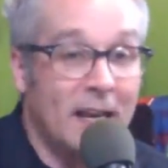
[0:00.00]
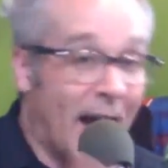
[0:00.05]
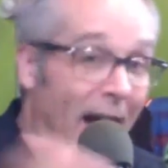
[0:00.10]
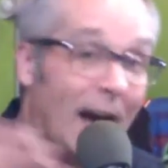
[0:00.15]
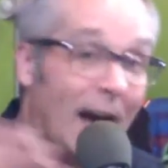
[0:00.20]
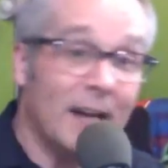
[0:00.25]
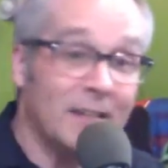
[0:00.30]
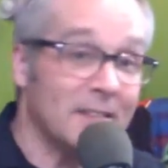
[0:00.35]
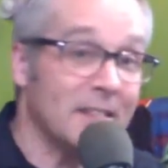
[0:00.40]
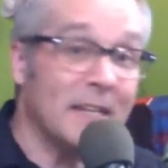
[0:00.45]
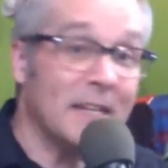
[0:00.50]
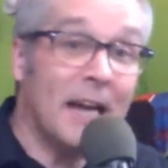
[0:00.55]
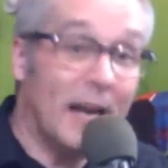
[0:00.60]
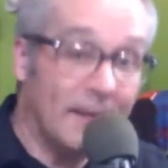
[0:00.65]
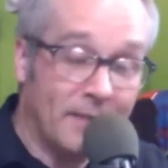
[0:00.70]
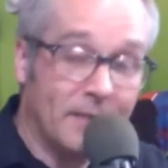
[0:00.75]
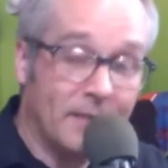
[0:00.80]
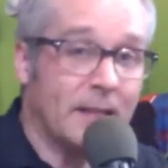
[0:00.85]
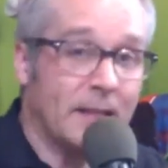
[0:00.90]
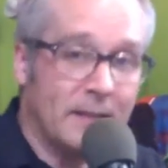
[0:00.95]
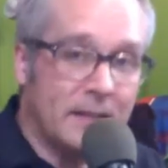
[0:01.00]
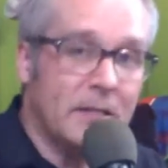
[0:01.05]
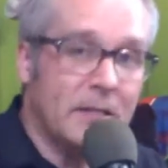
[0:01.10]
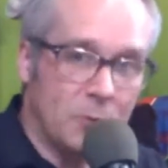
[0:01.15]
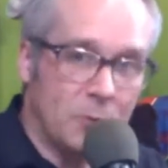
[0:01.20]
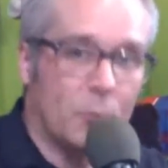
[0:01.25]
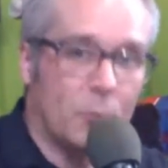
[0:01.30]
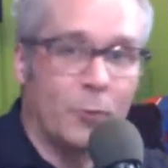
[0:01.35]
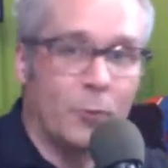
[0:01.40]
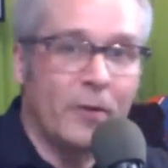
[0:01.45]
Honest to God, th-
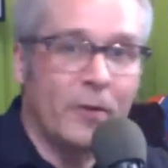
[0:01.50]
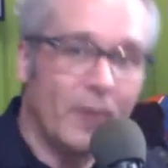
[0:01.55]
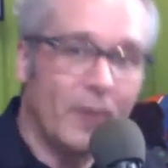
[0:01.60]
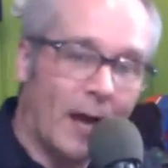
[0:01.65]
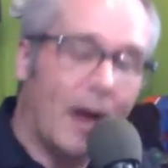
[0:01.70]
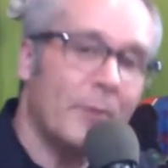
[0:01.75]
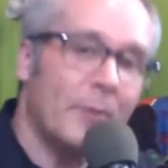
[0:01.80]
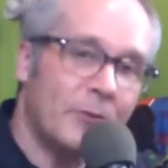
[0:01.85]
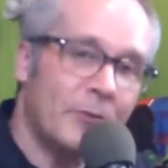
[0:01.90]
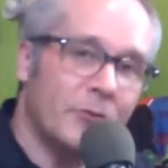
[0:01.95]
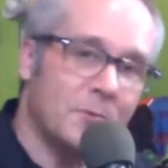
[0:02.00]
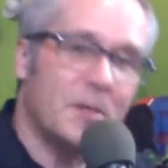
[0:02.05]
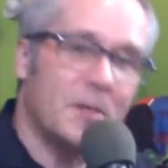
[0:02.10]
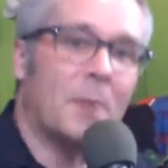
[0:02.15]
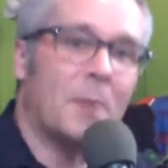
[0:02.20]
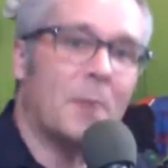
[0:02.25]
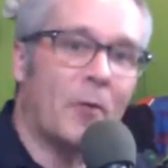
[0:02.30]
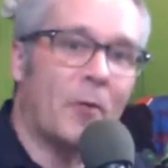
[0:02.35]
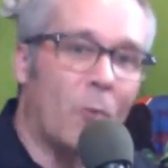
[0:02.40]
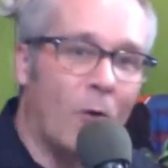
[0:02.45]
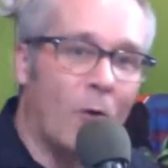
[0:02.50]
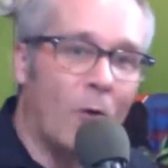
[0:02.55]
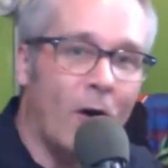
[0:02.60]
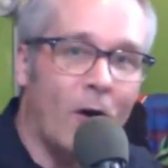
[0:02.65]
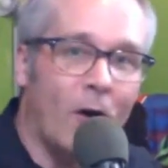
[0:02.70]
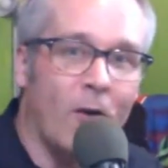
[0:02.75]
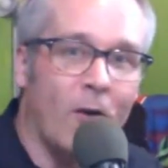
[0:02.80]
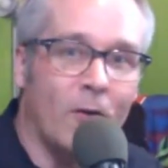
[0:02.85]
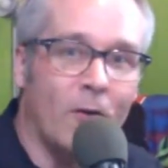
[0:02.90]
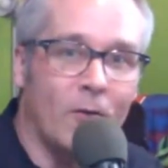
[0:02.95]
these were real comic strips up on the
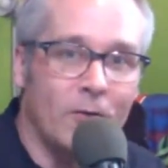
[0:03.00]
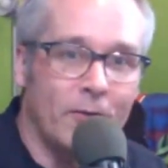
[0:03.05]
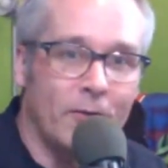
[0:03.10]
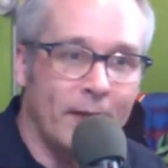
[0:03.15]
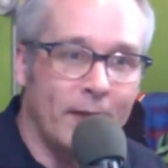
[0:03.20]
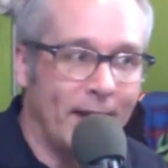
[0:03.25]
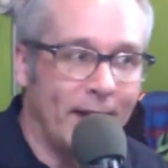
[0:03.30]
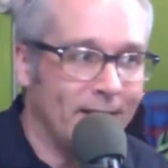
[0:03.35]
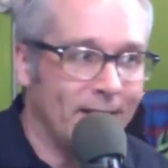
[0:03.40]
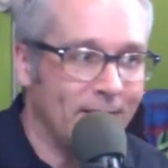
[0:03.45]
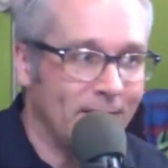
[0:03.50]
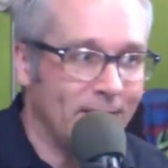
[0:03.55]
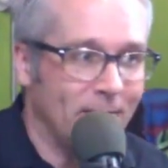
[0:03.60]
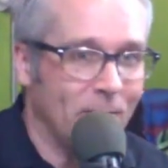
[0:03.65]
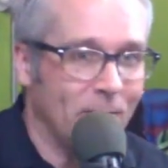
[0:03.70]
wall that